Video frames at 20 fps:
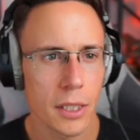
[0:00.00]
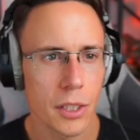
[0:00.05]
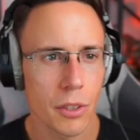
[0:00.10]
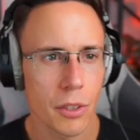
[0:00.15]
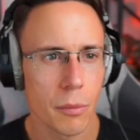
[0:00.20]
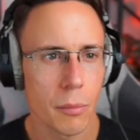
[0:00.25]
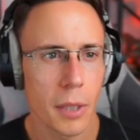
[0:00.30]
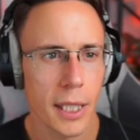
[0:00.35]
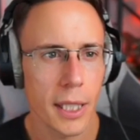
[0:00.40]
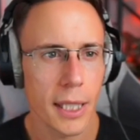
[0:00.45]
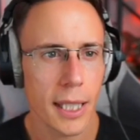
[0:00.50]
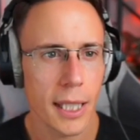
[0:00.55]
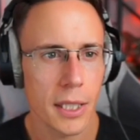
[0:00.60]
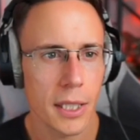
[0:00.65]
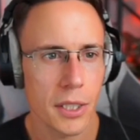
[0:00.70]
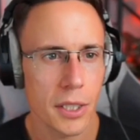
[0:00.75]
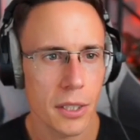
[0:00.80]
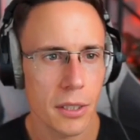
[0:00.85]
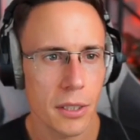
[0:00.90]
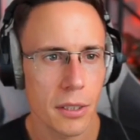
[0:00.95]
So in my
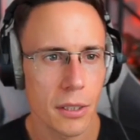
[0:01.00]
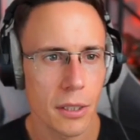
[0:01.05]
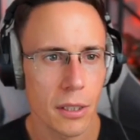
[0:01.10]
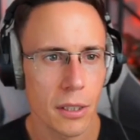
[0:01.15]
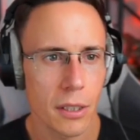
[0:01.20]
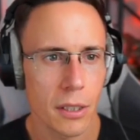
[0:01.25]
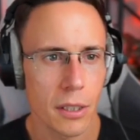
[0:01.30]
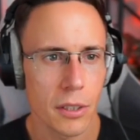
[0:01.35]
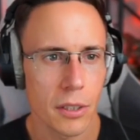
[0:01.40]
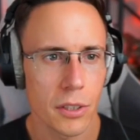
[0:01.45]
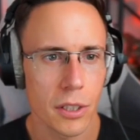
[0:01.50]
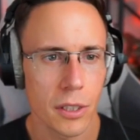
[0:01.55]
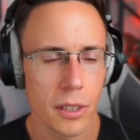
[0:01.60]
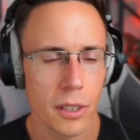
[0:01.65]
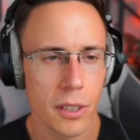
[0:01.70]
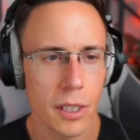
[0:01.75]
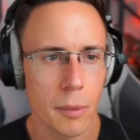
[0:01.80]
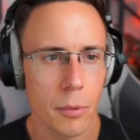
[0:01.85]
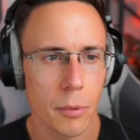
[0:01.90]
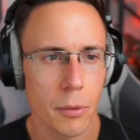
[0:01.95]
case, kind of took a
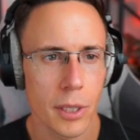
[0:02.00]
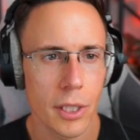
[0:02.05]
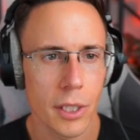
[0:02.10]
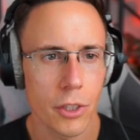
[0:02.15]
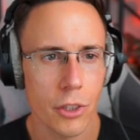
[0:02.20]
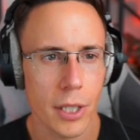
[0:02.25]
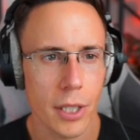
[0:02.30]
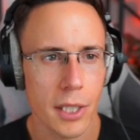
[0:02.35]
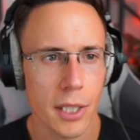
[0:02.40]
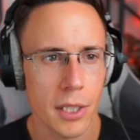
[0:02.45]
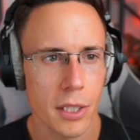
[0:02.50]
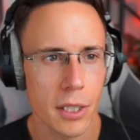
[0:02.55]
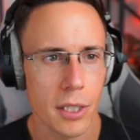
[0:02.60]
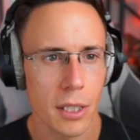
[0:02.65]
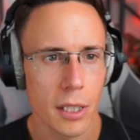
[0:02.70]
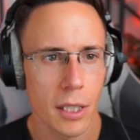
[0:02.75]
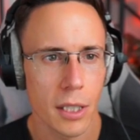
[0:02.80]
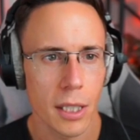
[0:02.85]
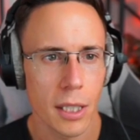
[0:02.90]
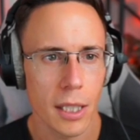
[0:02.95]
deeper interest
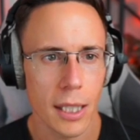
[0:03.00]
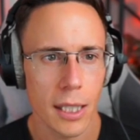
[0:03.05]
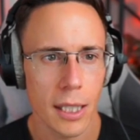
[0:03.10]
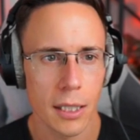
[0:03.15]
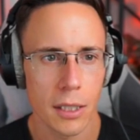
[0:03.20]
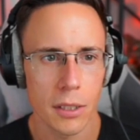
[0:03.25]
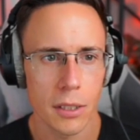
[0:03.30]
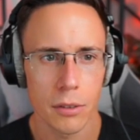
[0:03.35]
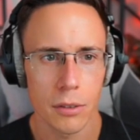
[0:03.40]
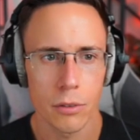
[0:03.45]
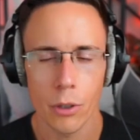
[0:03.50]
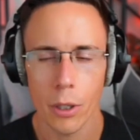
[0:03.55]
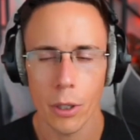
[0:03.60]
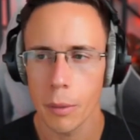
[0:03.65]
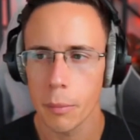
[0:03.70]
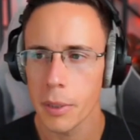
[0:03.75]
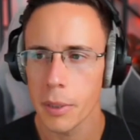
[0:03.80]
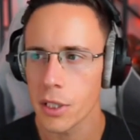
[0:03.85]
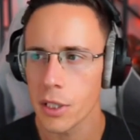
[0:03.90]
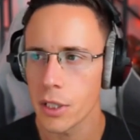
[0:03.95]
in
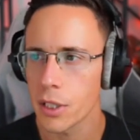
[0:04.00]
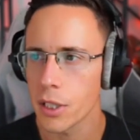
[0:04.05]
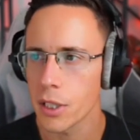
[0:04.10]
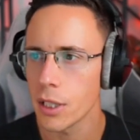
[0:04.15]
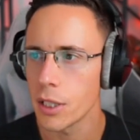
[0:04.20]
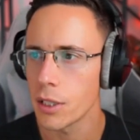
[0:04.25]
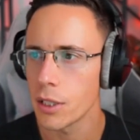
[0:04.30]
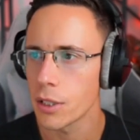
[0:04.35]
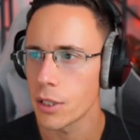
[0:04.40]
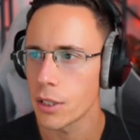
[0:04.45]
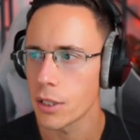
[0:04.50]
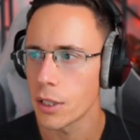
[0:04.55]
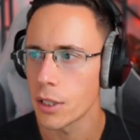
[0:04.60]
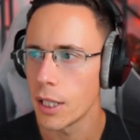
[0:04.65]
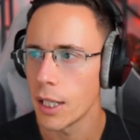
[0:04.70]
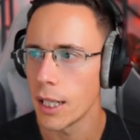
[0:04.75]
growing businesses,